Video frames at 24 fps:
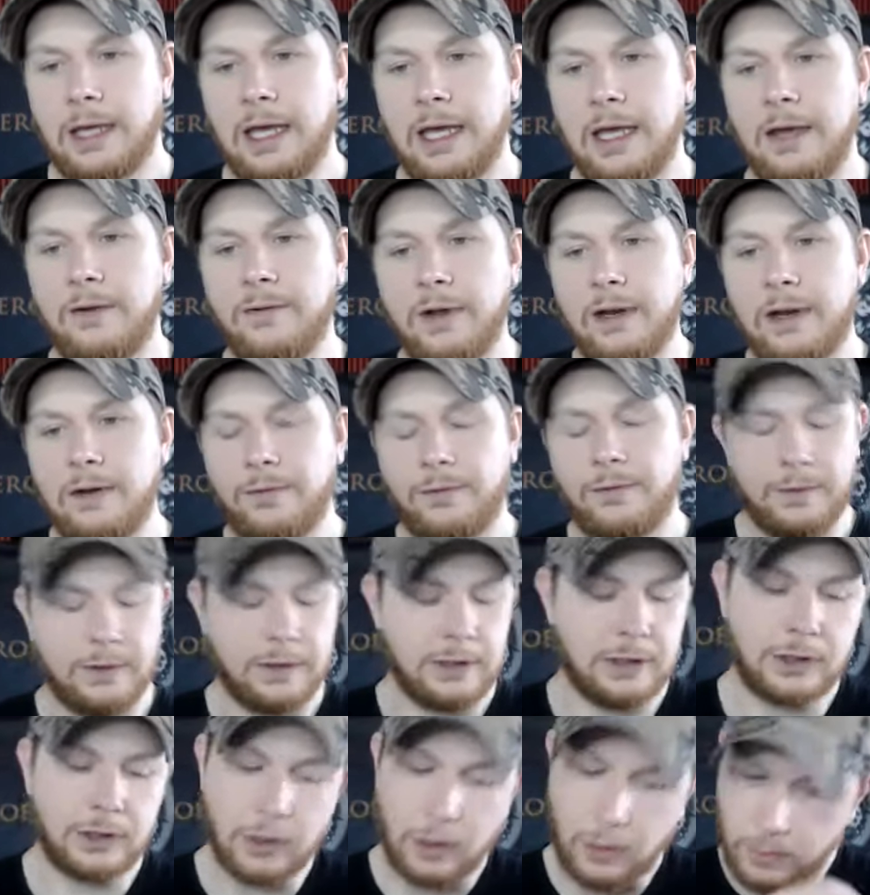Even if
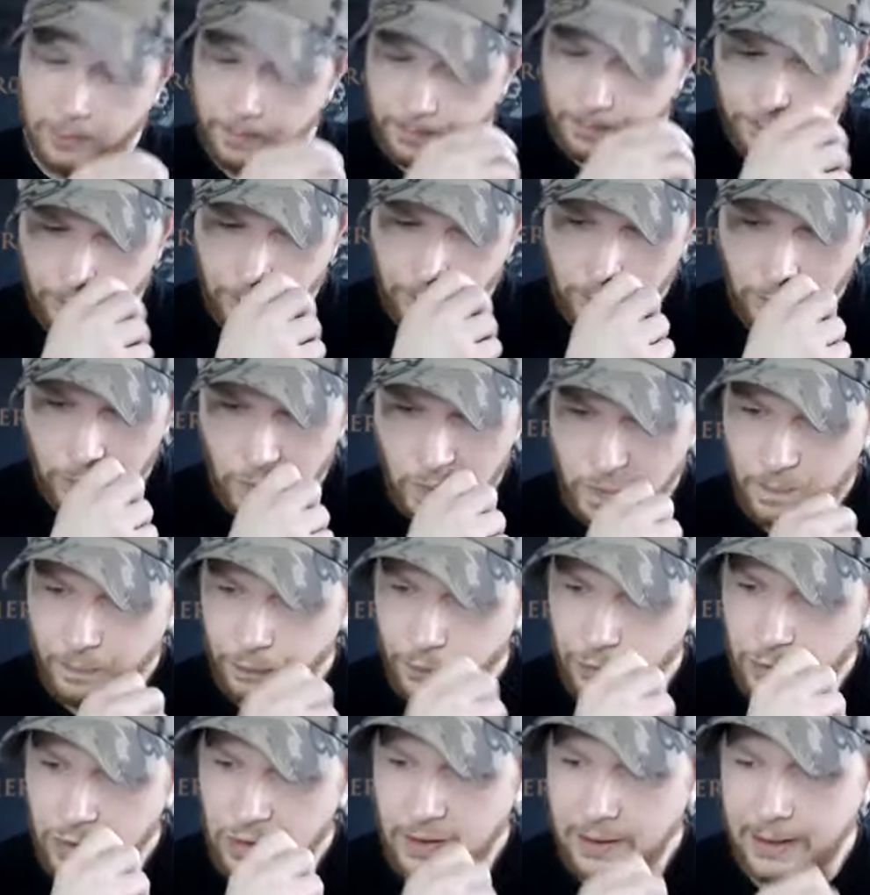so,
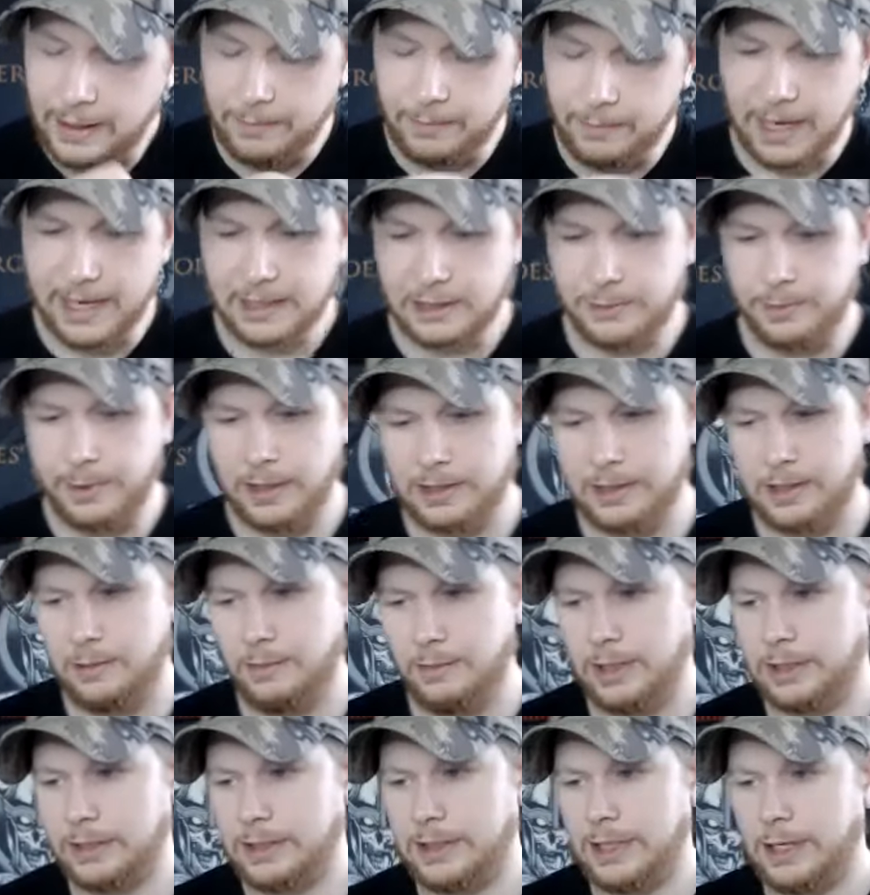in my experience in the
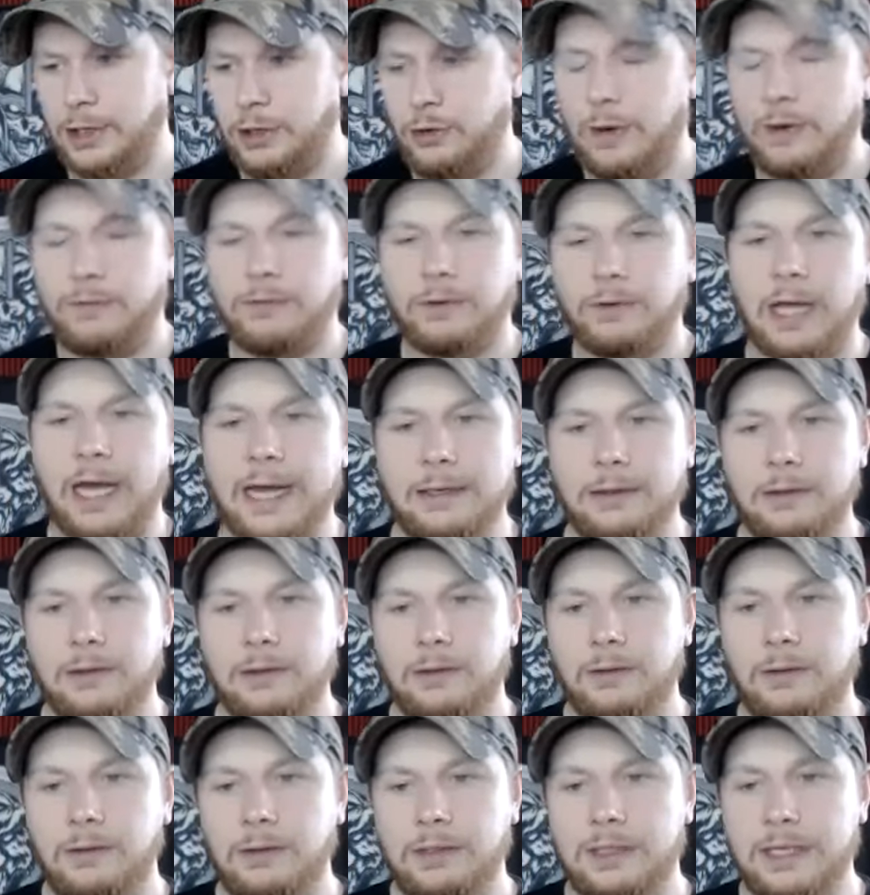military, you have light
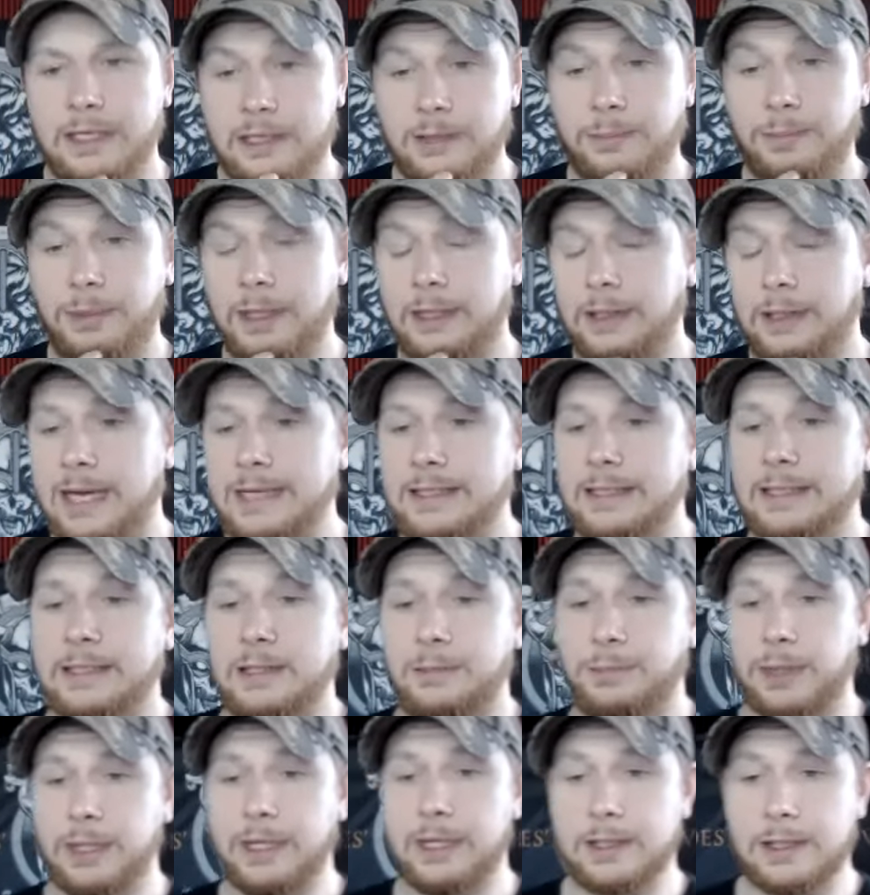discipline. Light
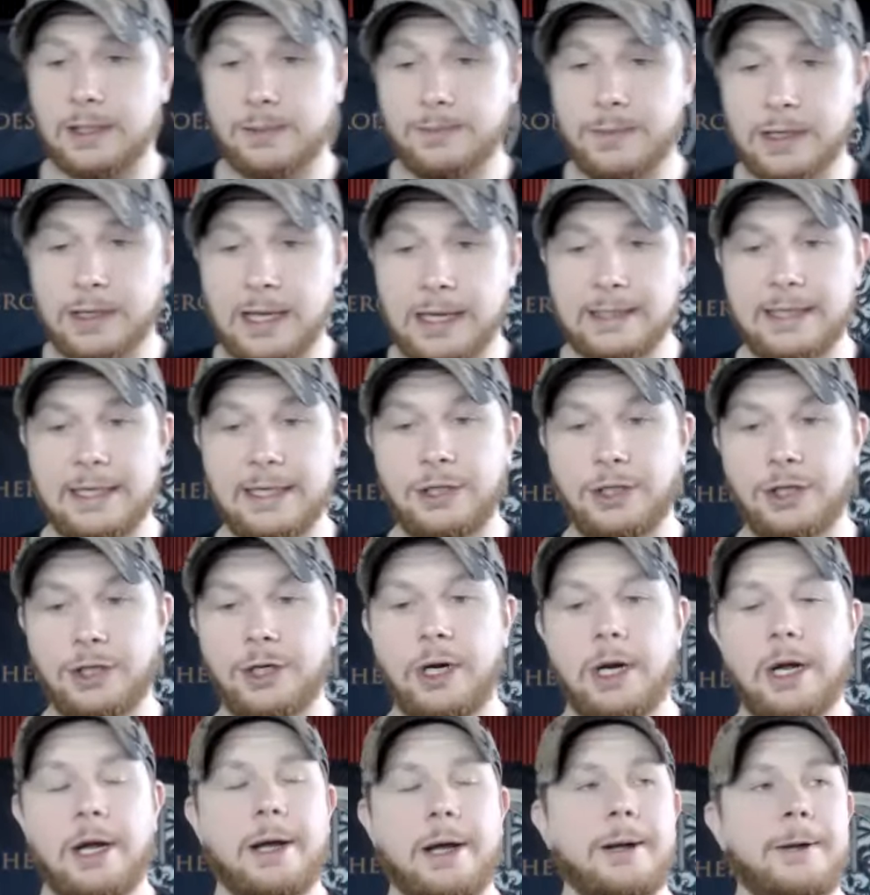discipline is something they teach
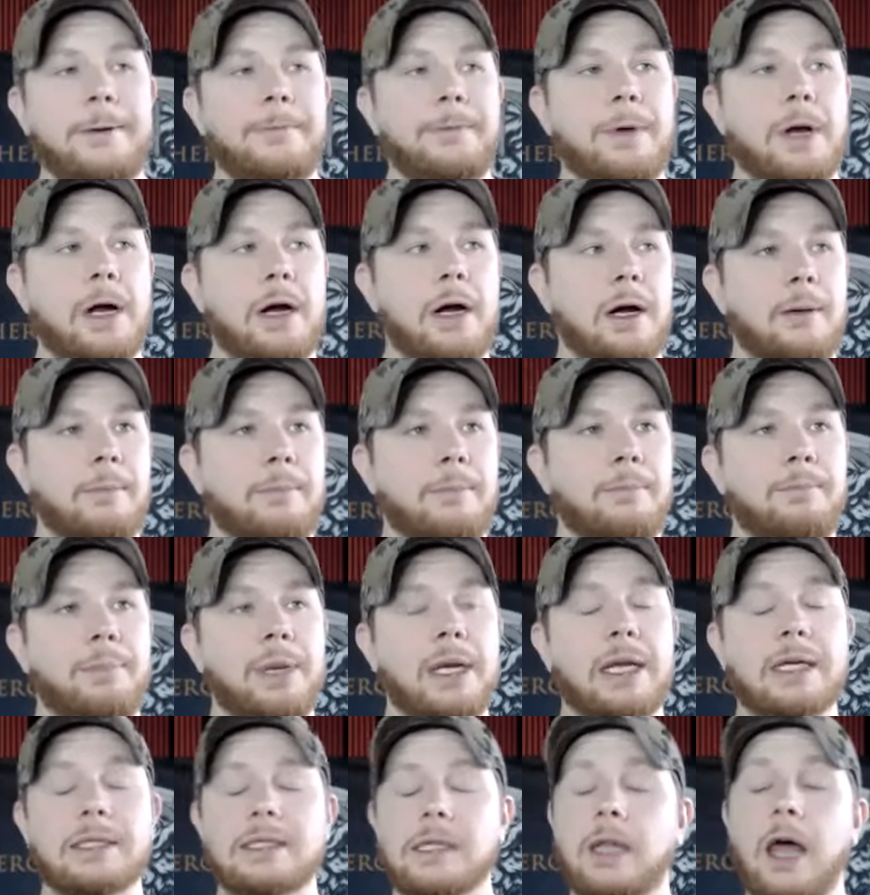um,
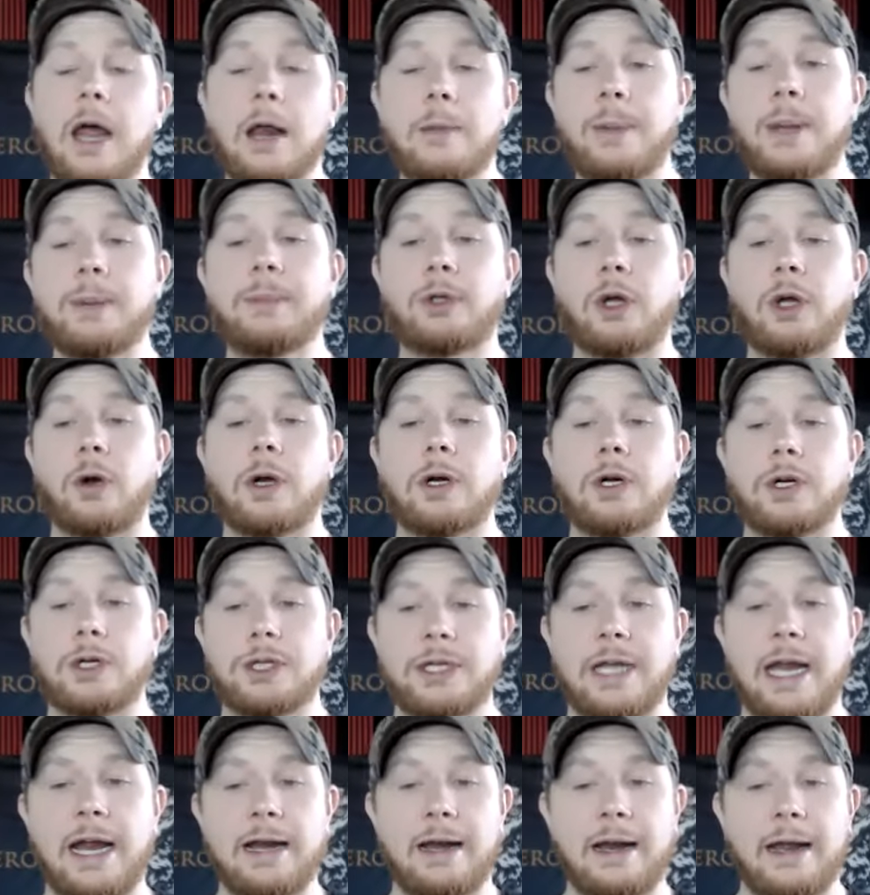because a lot of people don't
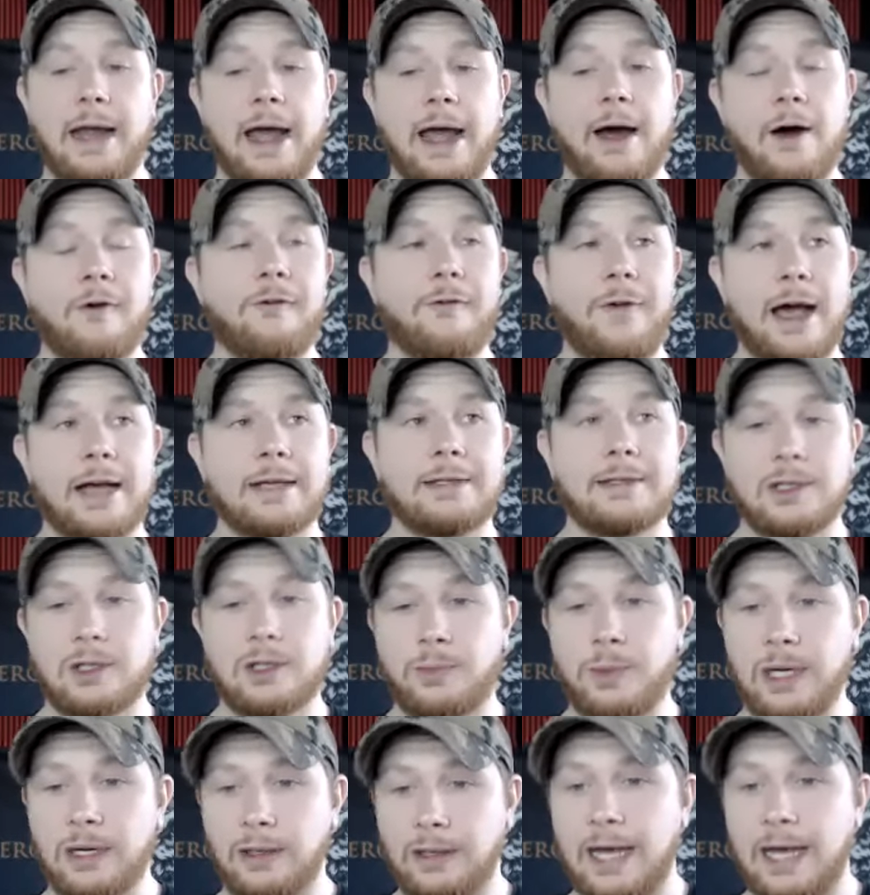understand how fast the
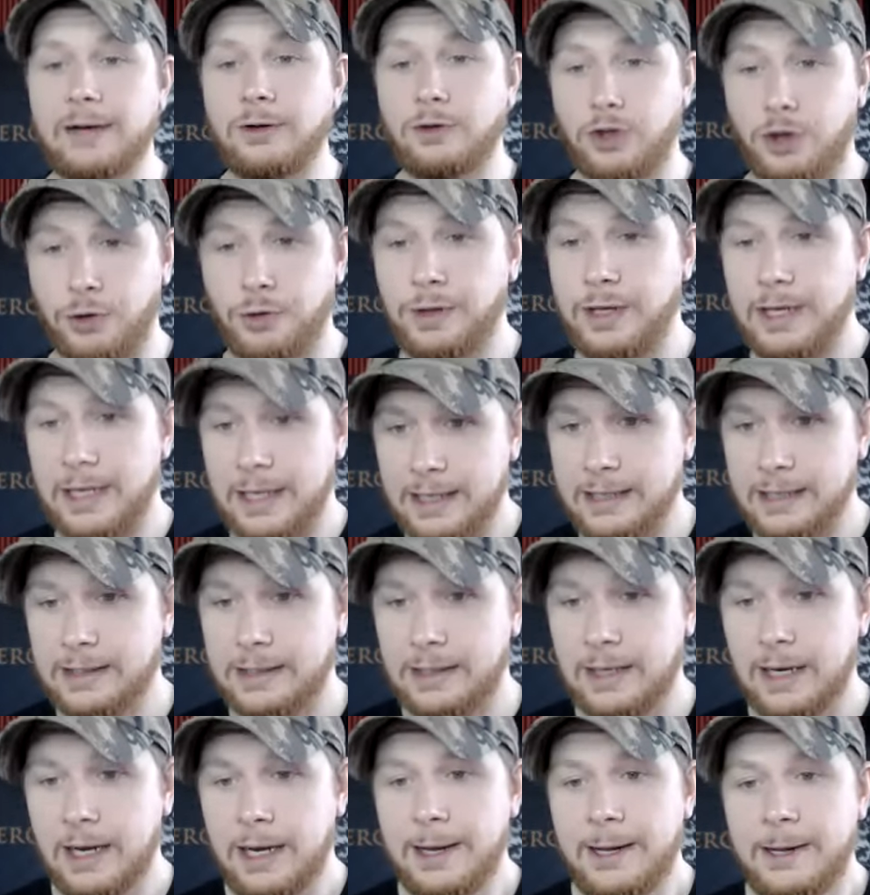speed of light truly
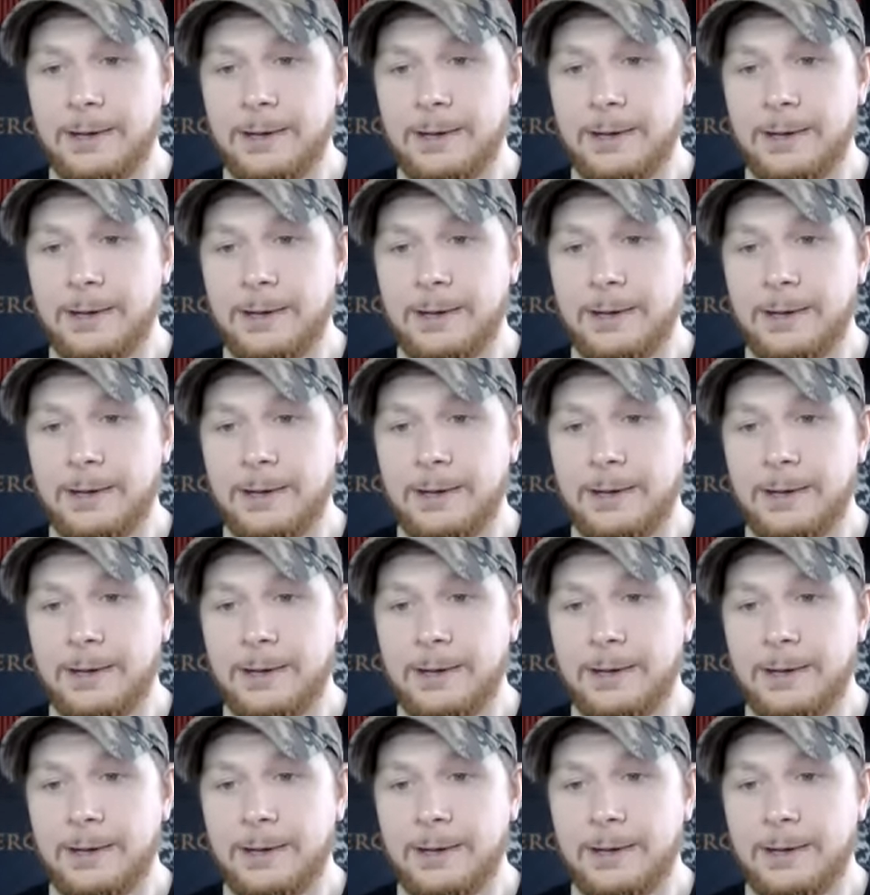is.